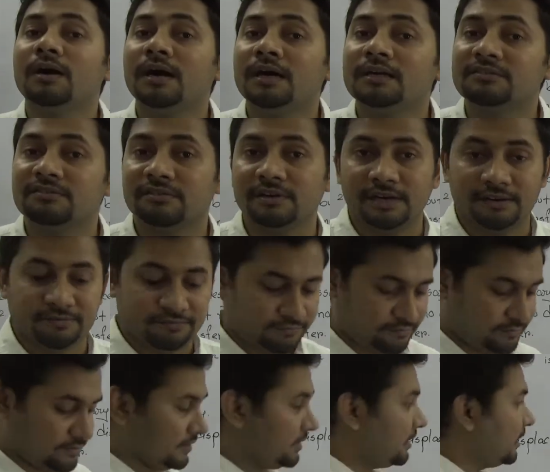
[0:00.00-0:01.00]
one
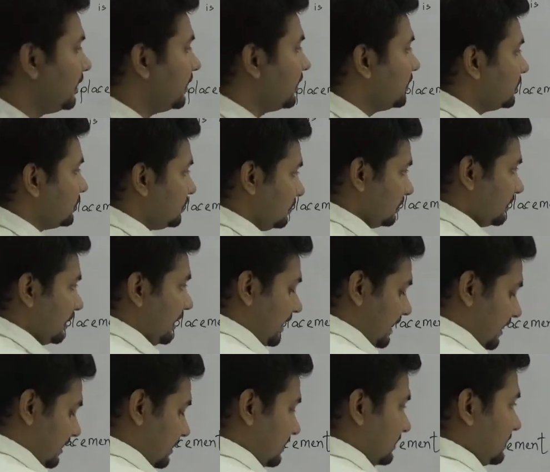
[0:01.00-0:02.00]
trough. So
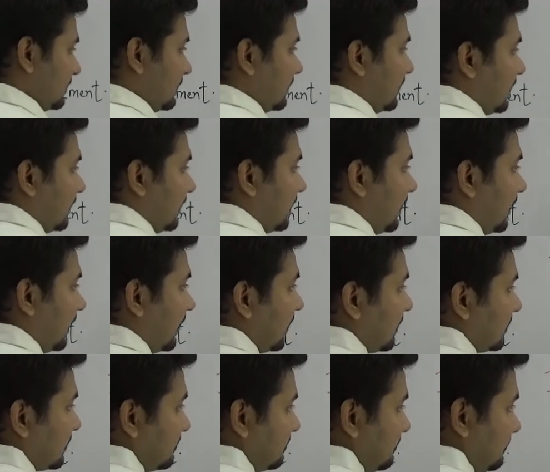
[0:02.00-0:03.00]
that is
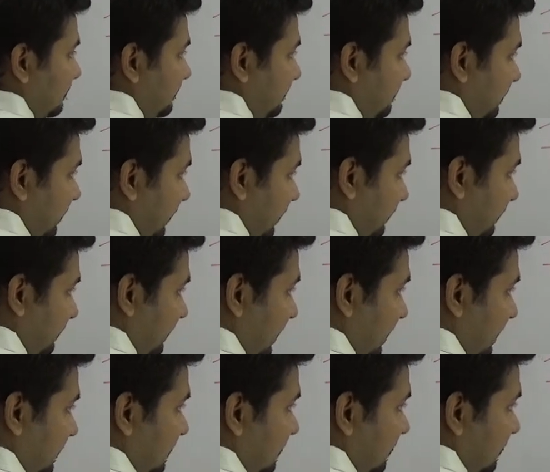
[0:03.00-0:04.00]
a
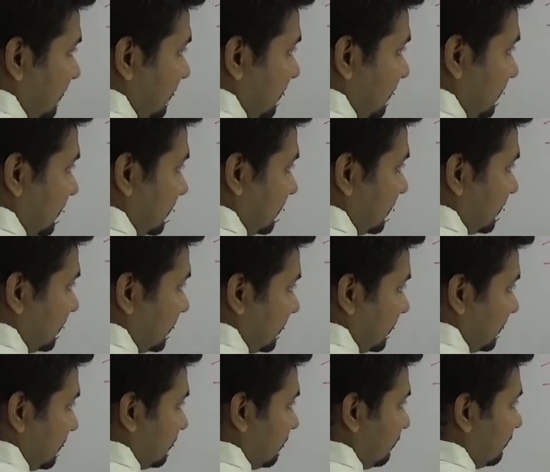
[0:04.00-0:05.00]
perfect
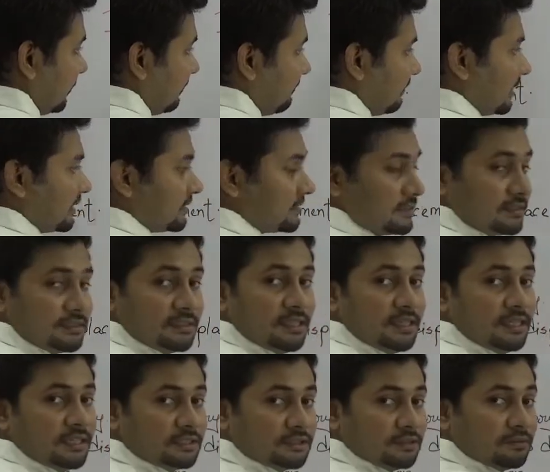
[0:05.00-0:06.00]
wavelength.
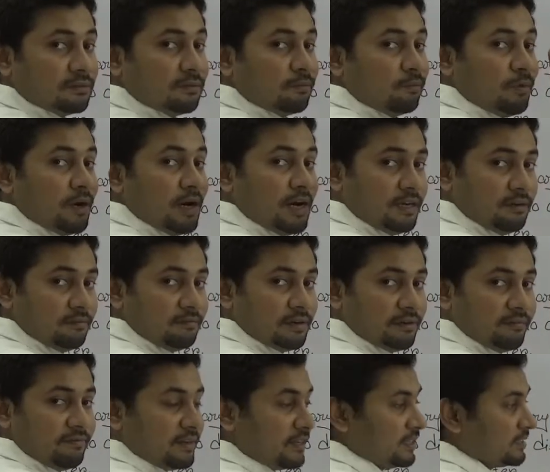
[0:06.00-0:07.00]
So one
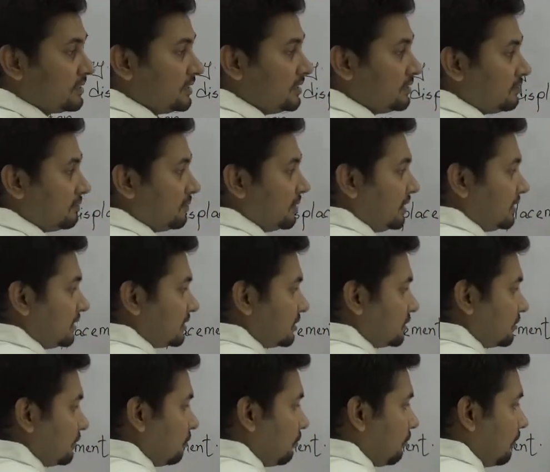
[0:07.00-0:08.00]
wavelength, it
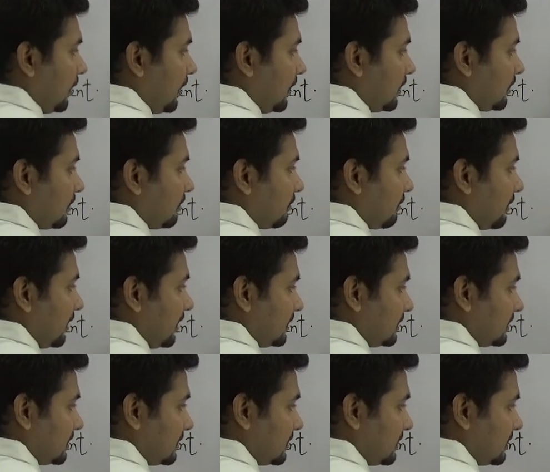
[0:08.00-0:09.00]
means one
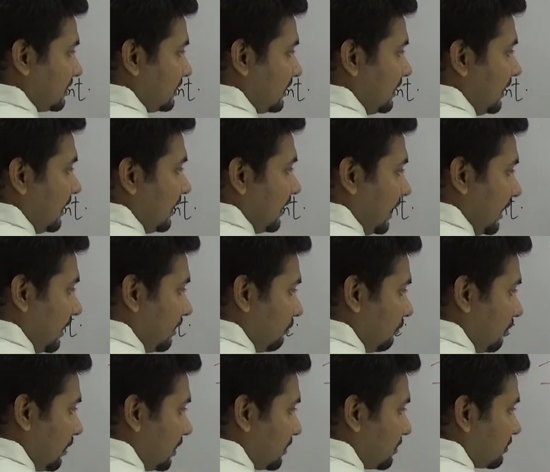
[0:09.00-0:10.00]
crest
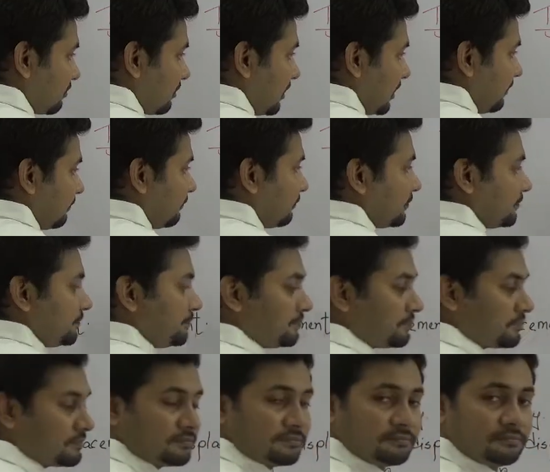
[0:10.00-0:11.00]
and one trough.
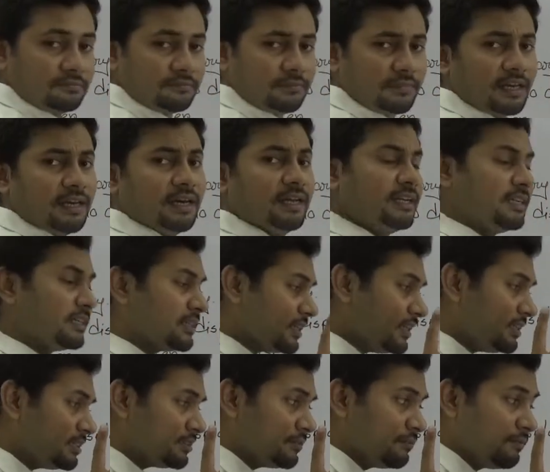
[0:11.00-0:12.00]
And in
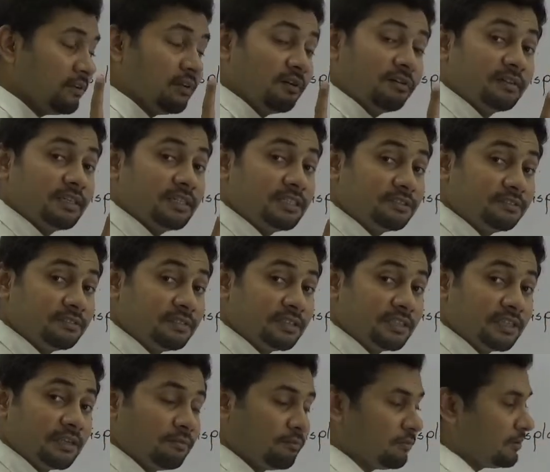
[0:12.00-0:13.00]
case of
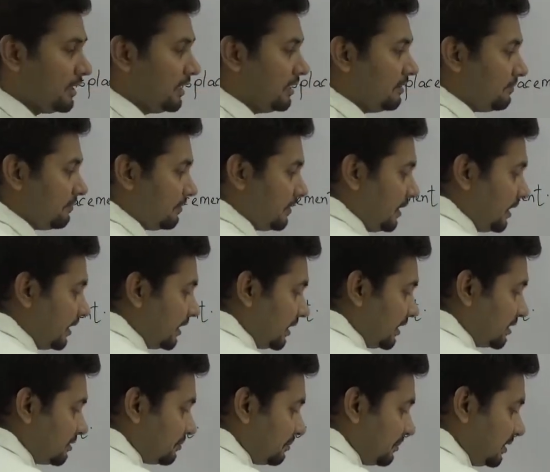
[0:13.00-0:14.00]
longitudinal wave,
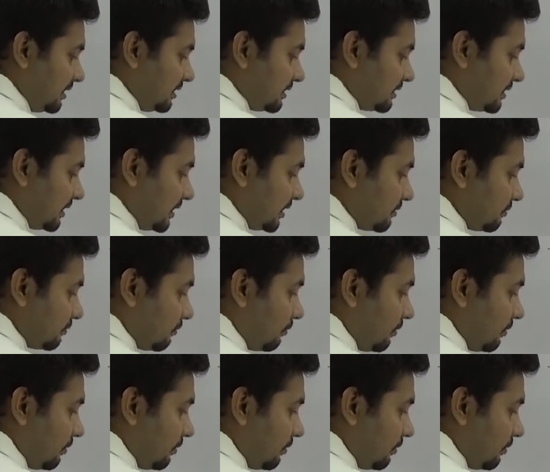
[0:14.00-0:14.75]
it means that